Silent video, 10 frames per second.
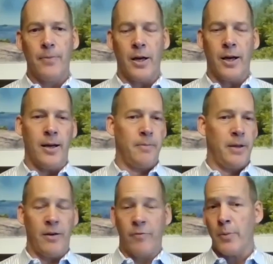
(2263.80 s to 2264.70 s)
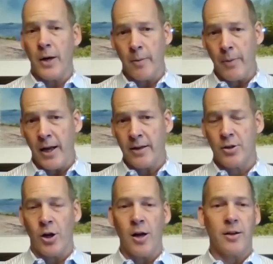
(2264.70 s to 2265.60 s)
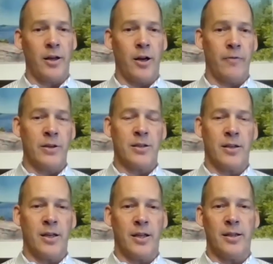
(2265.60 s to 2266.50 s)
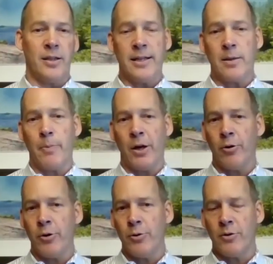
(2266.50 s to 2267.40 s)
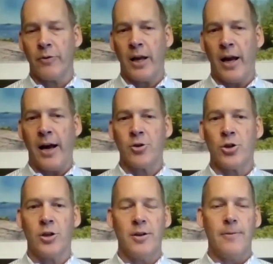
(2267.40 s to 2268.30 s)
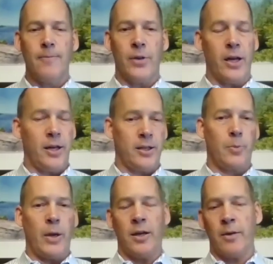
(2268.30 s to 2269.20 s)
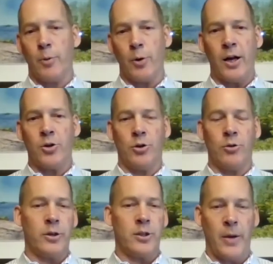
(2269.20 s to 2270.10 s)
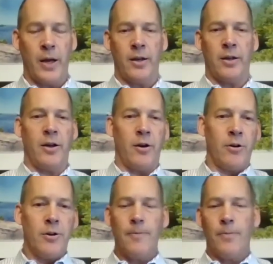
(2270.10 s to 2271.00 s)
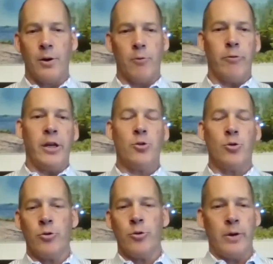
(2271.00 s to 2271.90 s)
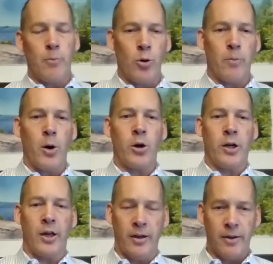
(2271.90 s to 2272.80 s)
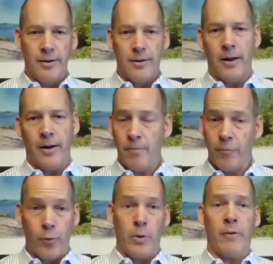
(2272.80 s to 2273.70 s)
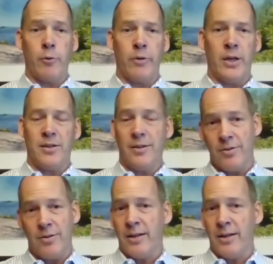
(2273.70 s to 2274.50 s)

And if they're buying back stock, they obviously think that that's a better use of cash than expanding production or expanding their reach or doing more marketing for whatever reason.